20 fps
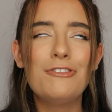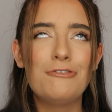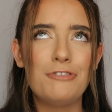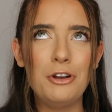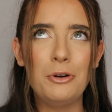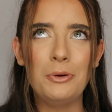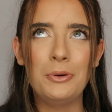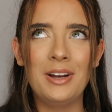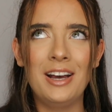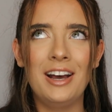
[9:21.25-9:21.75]

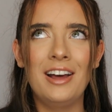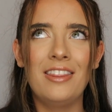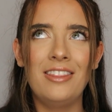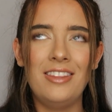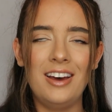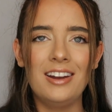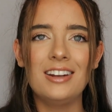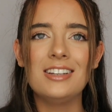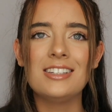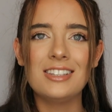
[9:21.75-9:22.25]
Fiona,
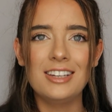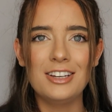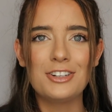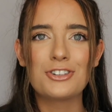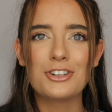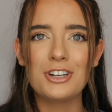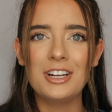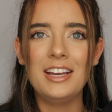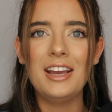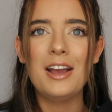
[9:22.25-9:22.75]
that is
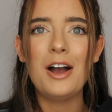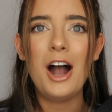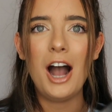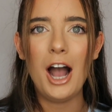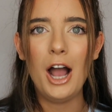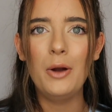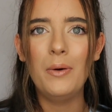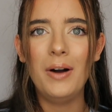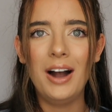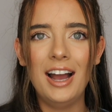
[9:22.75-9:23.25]
literally
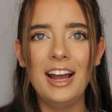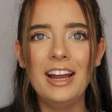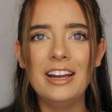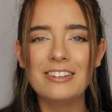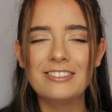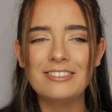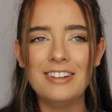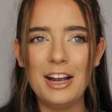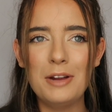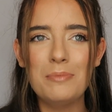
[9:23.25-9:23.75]
how
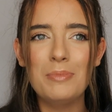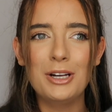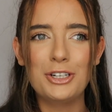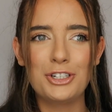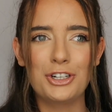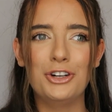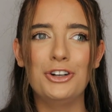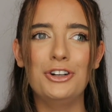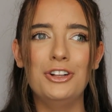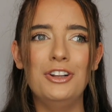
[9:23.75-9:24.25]
I write my
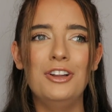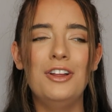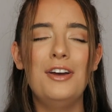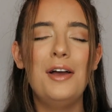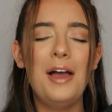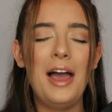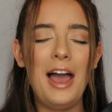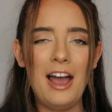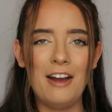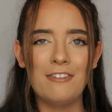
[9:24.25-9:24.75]
journal
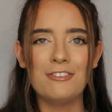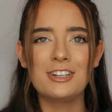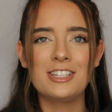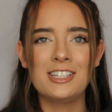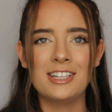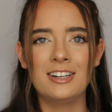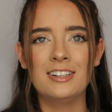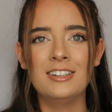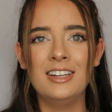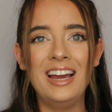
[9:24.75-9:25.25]
every
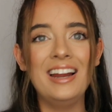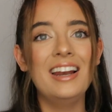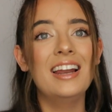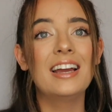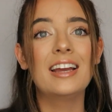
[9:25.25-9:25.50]
single night.